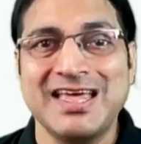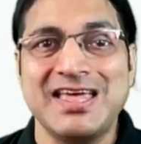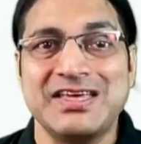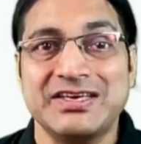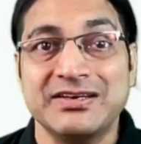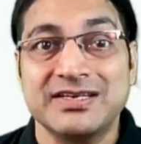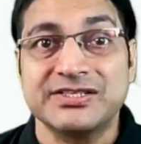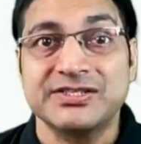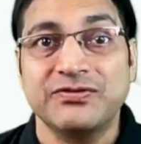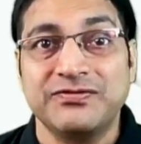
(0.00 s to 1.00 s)
Here
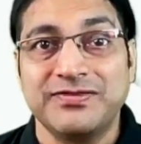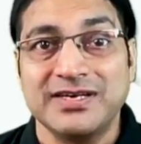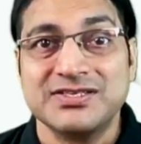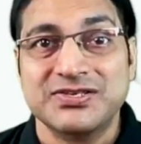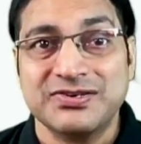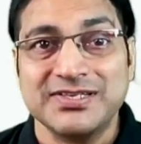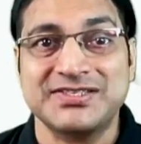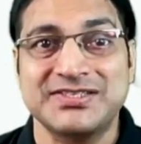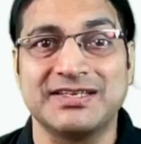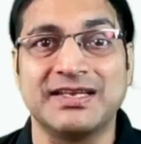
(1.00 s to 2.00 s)
is your first
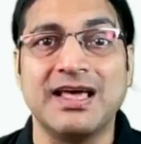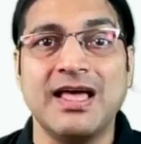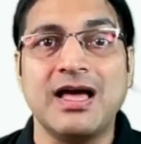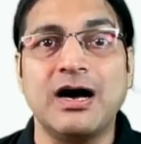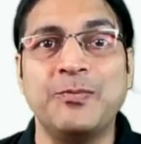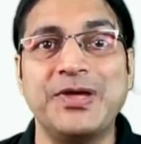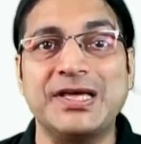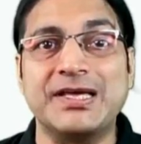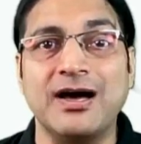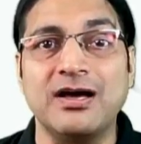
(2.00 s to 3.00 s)
question.
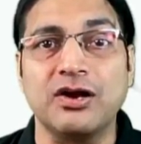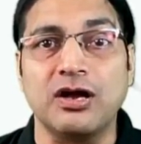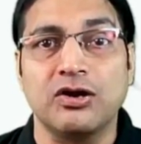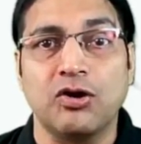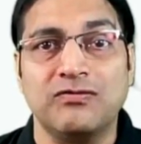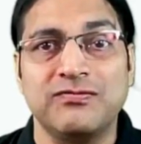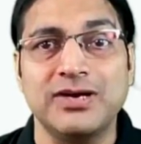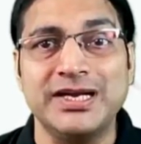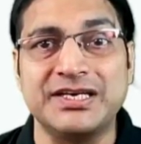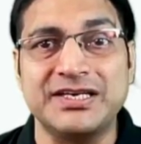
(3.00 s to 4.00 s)
Abhigyan
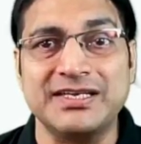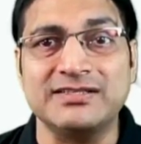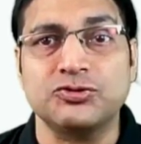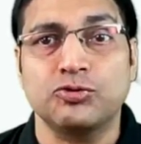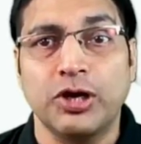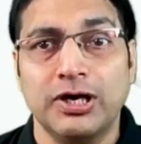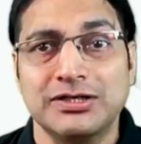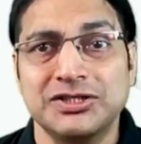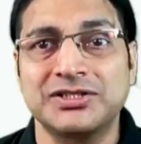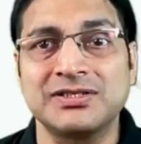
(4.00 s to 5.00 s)
unlawfully detains
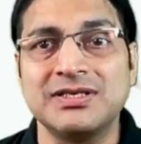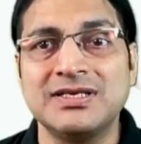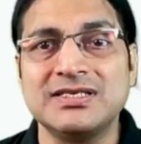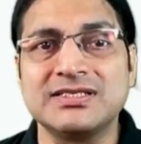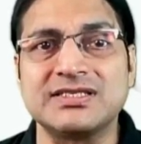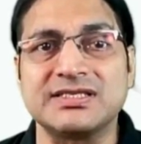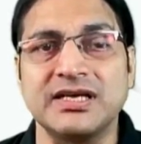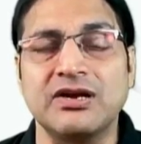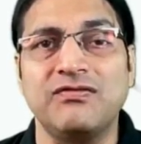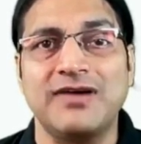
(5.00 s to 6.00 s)
Suyosh,
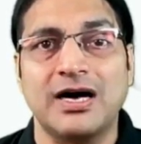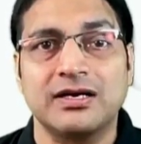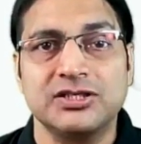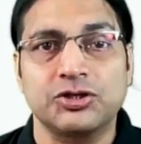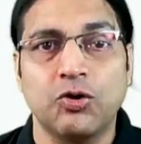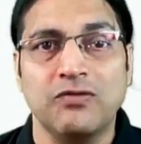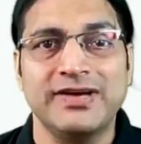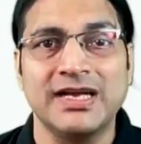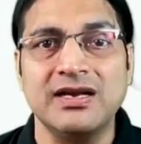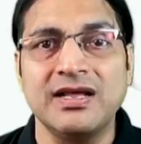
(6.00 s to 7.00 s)
son of Akash
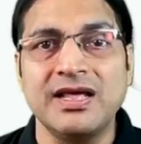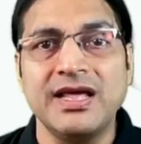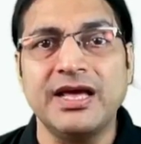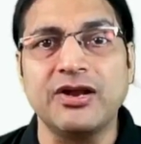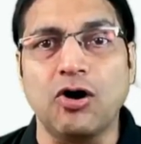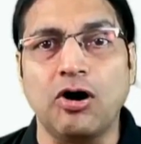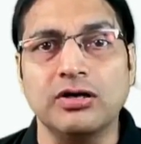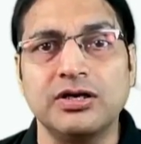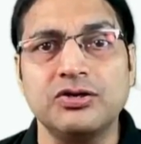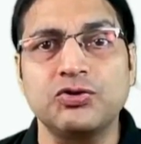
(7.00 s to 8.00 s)
Govil, in
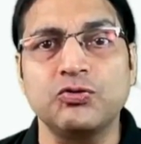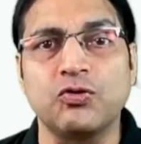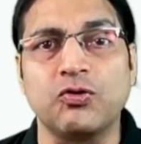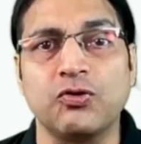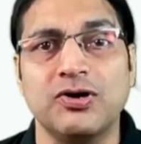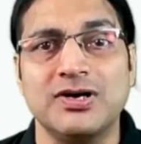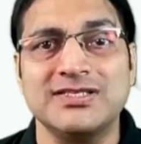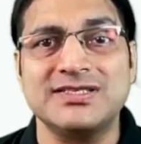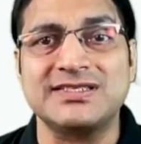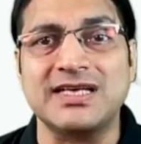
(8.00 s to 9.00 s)
order to
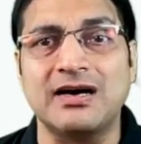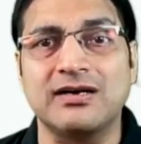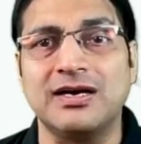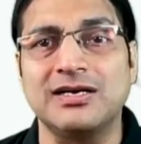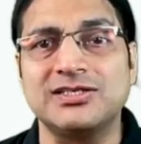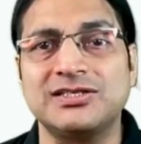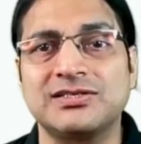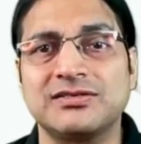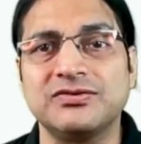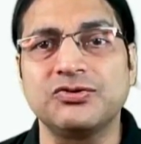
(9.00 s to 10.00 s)
coerce Akash
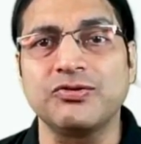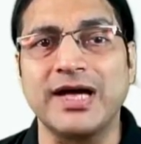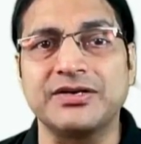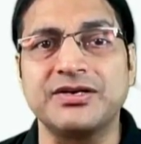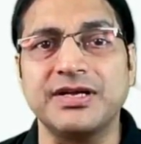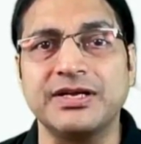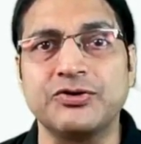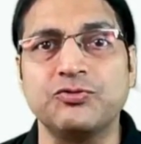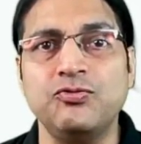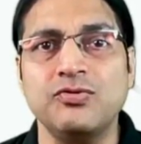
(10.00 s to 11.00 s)
to enter
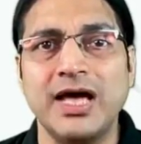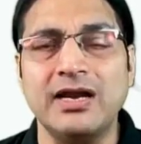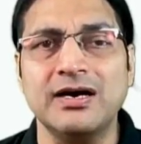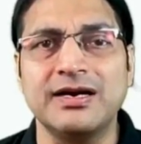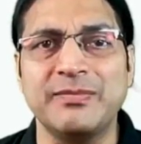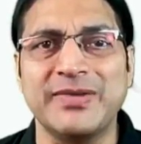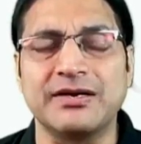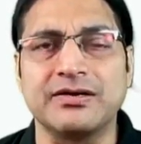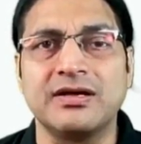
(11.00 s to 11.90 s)
into an agreement.